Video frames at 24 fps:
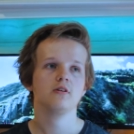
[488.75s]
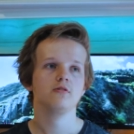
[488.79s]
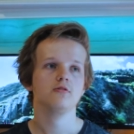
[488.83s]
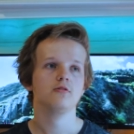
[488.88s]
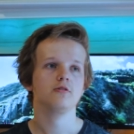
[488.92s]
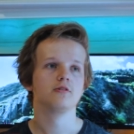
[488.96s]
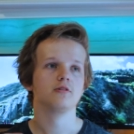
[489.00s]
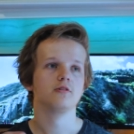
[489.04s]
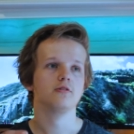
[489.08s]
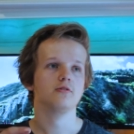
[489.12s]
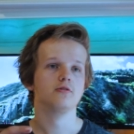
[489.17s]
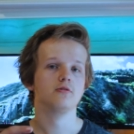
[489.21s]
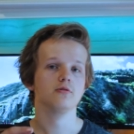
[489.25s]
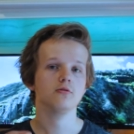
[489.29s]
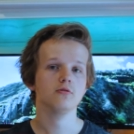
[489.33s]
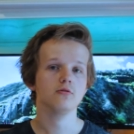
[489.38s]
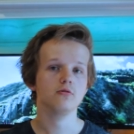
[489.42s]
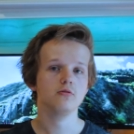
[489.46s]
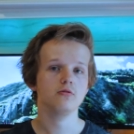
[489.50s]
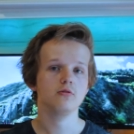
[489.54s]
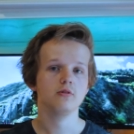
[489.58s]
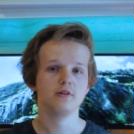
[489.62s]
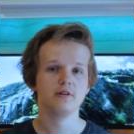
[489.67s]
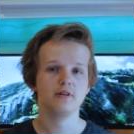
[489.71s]
you can
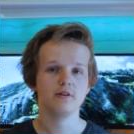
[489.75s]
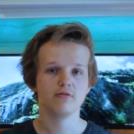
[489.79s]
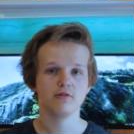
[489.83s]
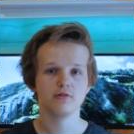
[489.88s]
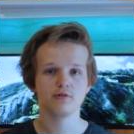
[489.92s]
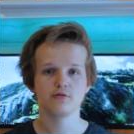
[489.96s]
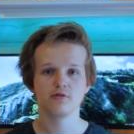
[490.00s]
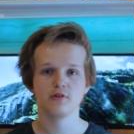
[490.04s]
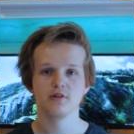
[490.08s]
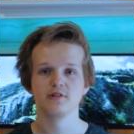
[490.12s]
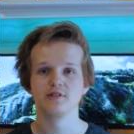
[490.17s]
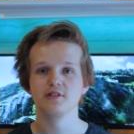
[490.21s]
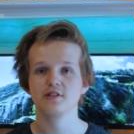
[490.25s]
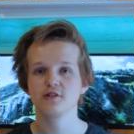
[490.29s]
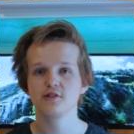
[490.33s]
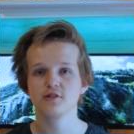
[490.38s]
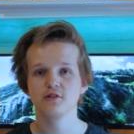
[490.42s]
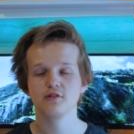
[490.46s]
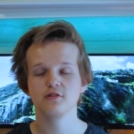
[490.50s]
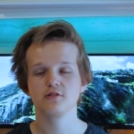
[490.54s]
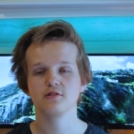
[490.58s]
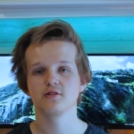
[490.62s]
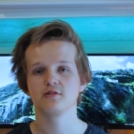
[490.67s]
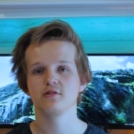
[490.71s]
do different
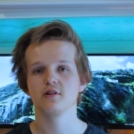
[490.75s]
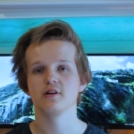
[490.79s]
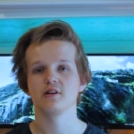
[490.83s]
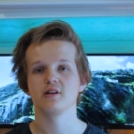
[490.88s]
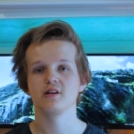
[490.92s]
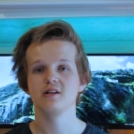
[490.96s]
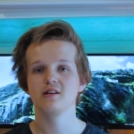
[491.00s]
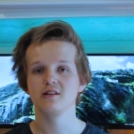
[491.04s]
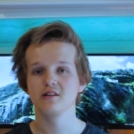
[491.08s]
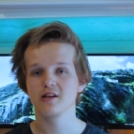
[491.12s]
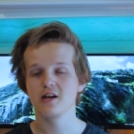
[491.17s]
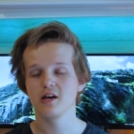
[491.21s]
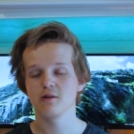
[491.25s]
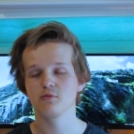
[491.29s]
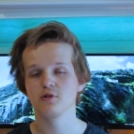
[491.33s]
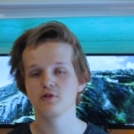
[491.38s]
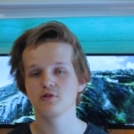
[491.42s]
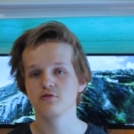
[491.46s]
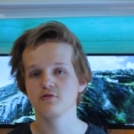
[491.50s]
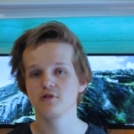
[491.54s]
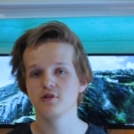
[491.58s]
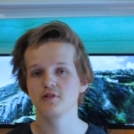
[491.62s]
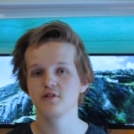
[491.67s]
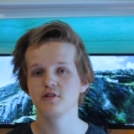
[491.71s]
transitions, like in-camera
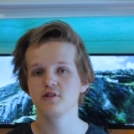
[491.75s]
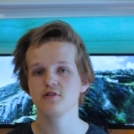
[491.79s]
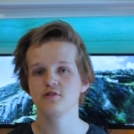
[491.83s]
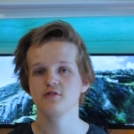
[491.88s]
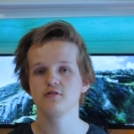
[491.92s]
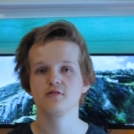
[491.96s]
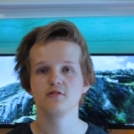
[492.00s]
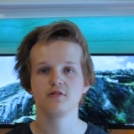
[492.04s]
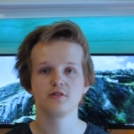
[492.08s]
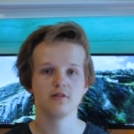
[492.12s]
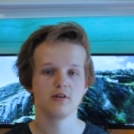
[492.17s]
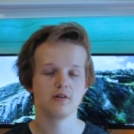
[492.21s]
transitions,